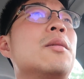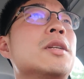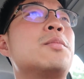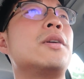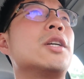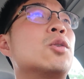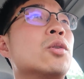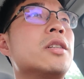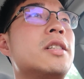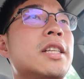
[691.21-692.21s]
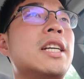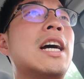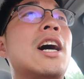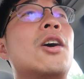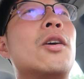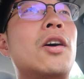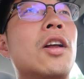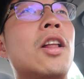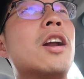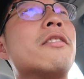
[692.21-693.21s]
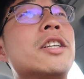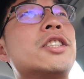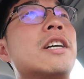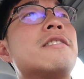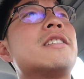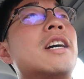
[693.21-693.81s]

It's pretty cool to see how a lot of the chefs